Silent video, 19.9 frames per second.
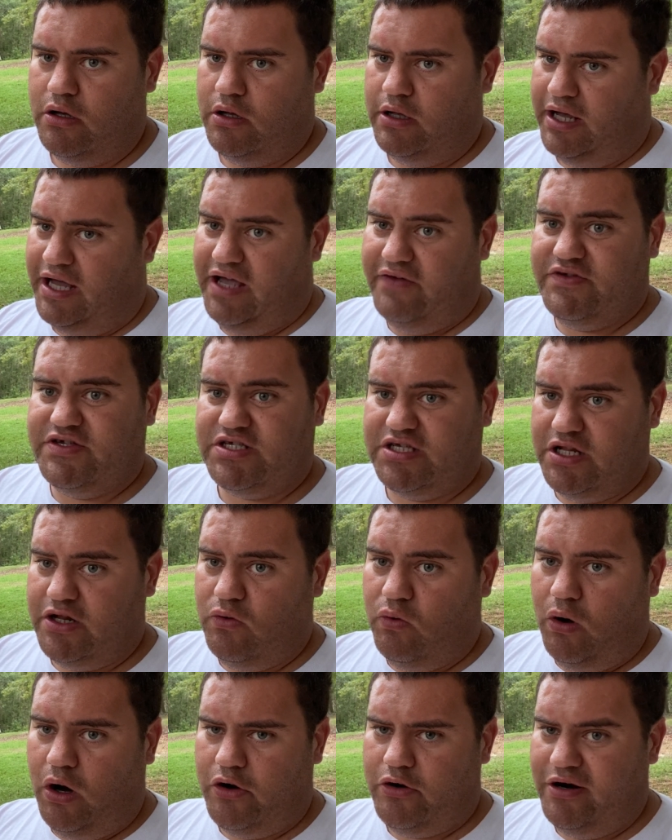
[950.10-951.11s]
I have city
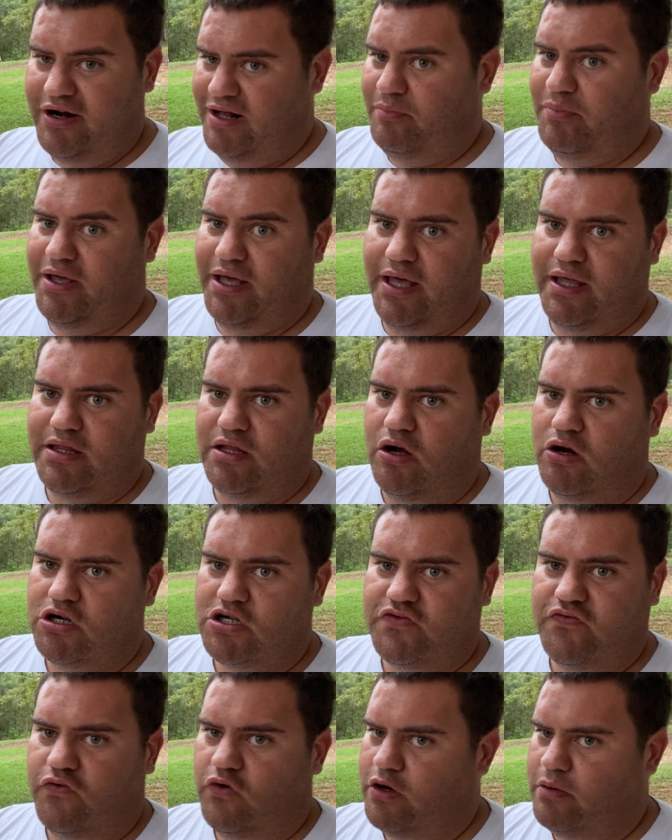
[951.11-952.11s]
water, and I pay $8
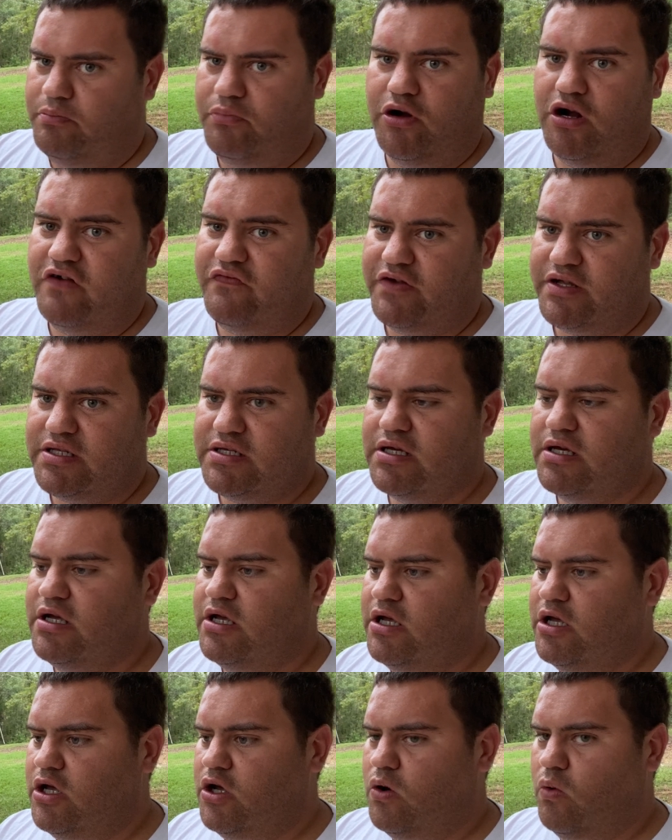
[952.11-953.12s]
for it. Perfect.
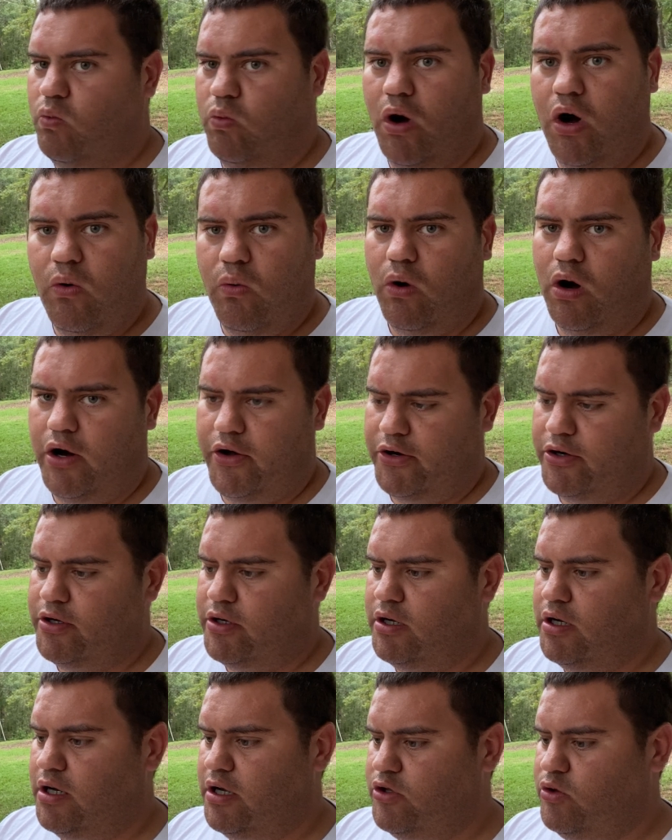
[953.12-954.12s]
Well water,
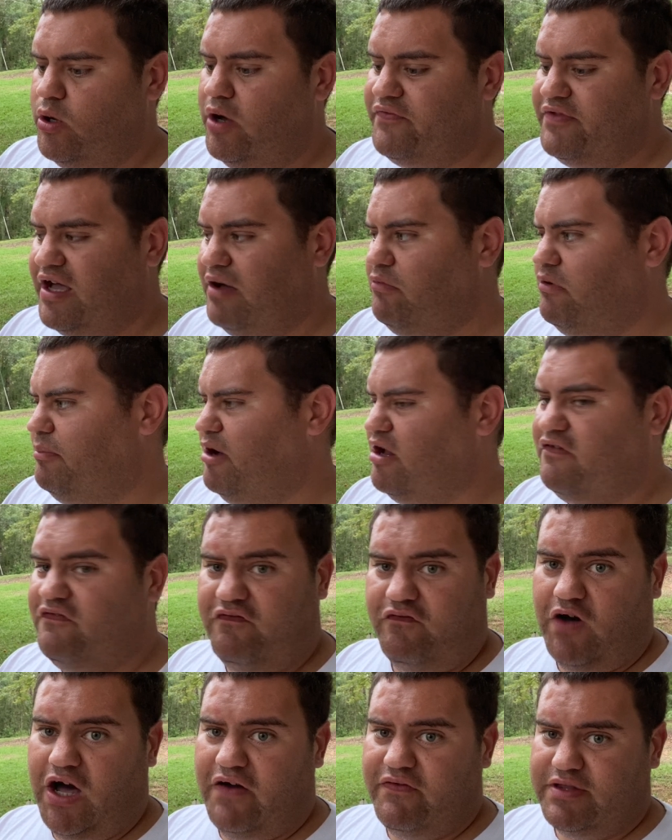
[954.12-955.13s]
you have to have about a
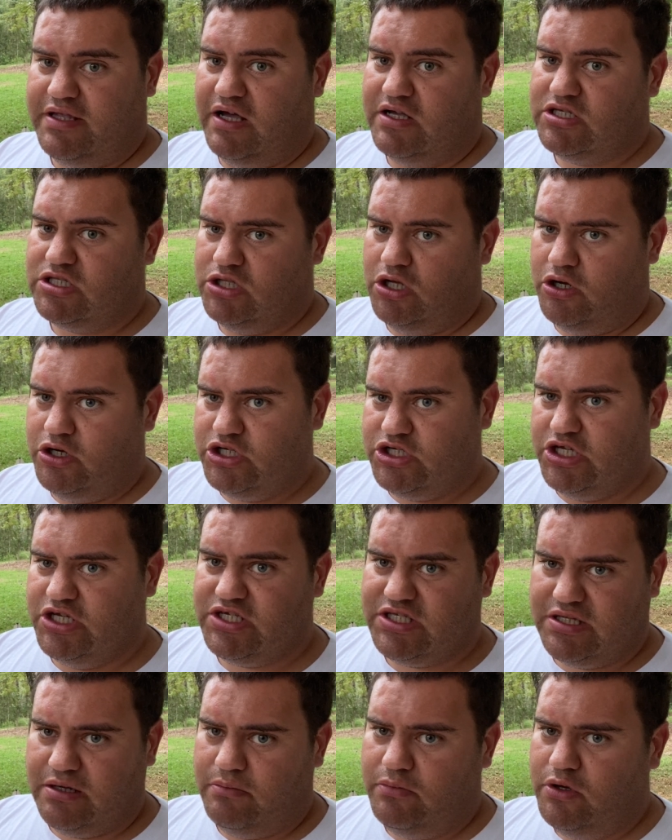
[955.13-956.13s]
$5,000
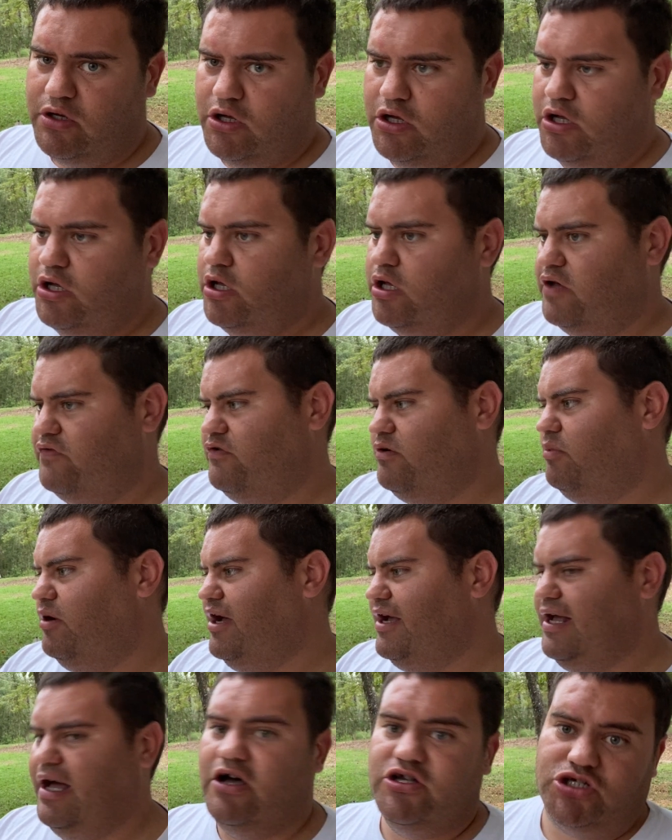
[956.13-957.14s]
system. If you're
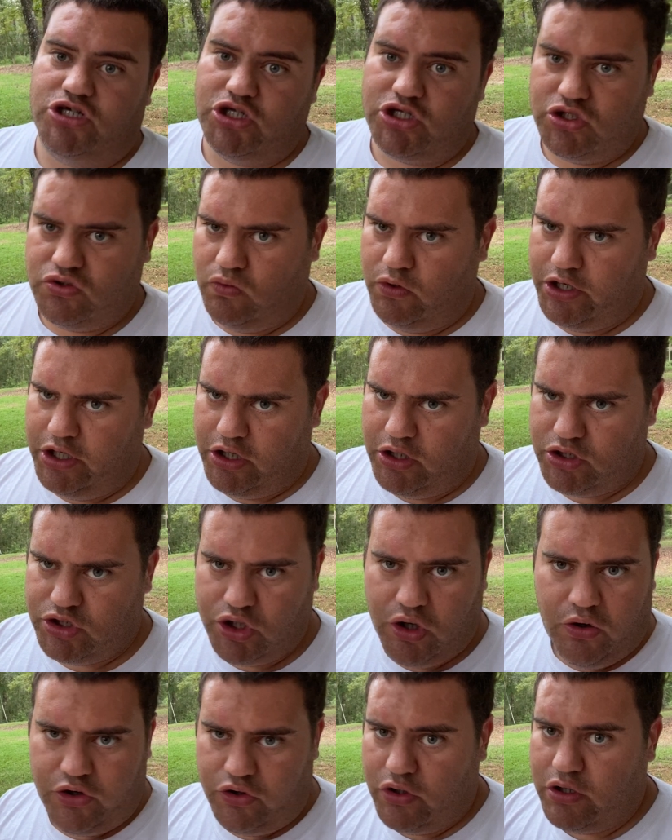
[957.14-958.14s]
buying a house that's 20 years
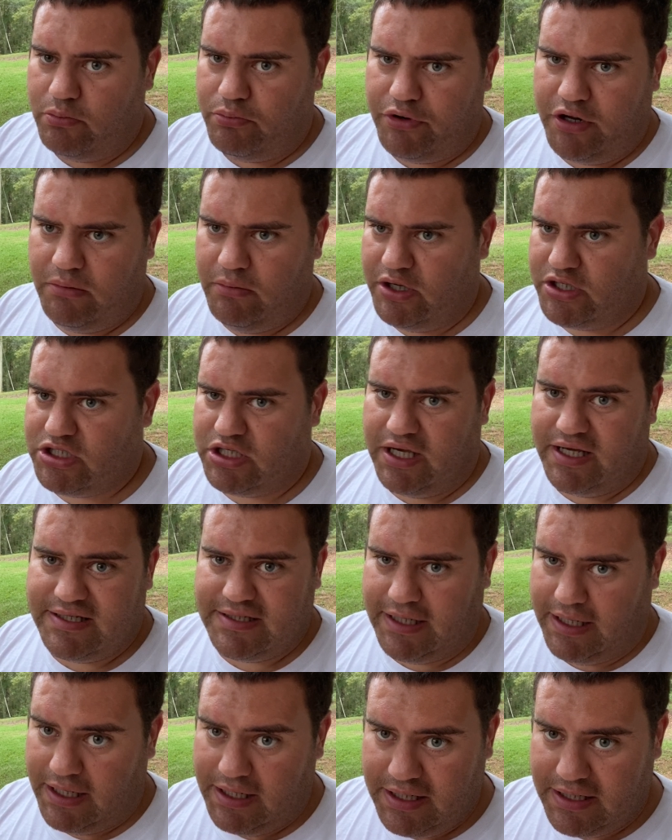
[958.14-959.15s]
old, you can pretty much guess
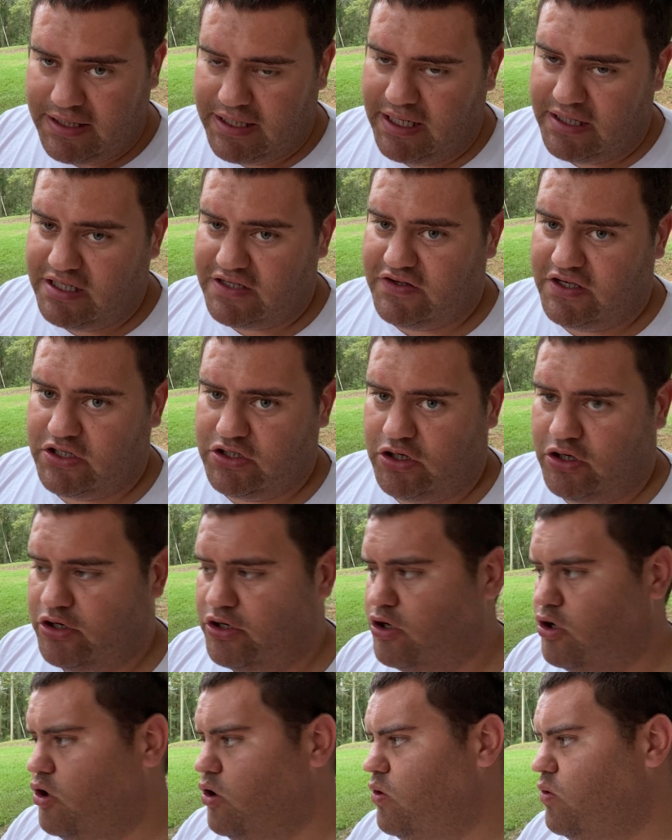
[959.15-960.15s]
that any day these things are going
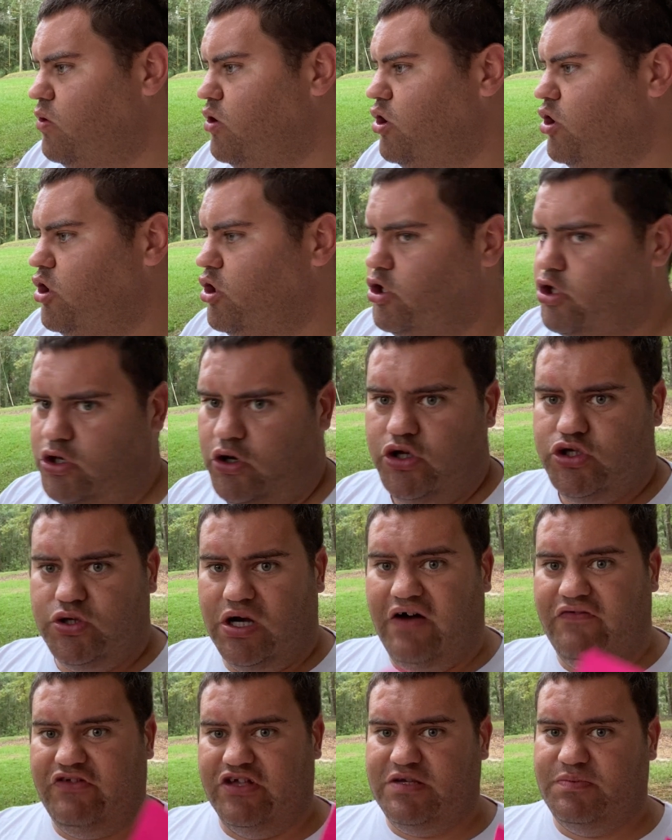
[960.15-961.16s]
to go. You also
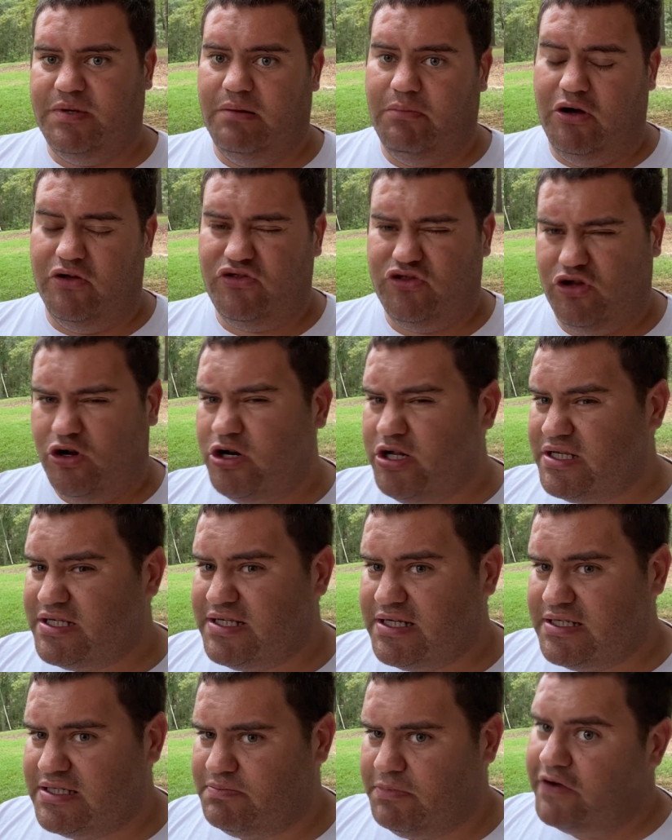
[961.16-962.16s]
have to spend about
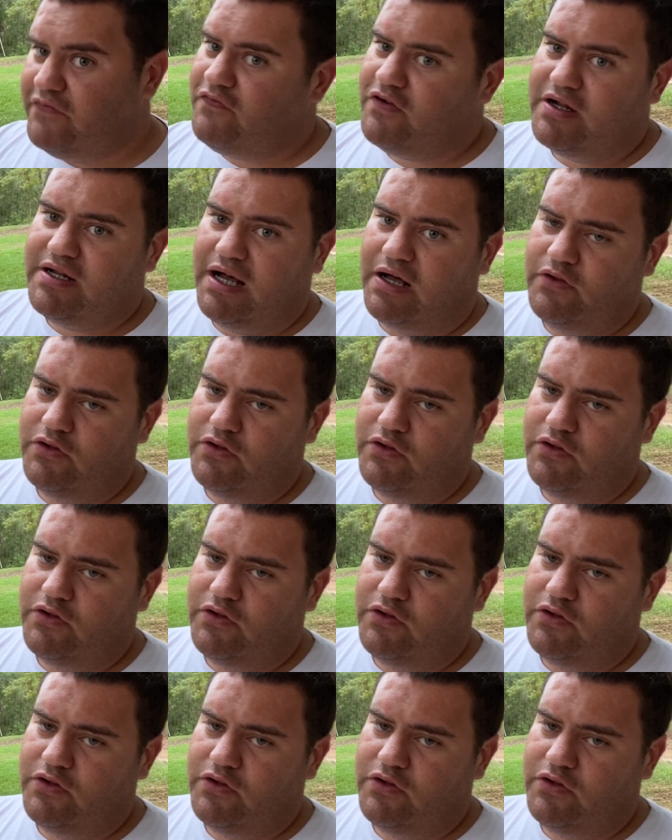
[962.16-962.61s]
36. My friend out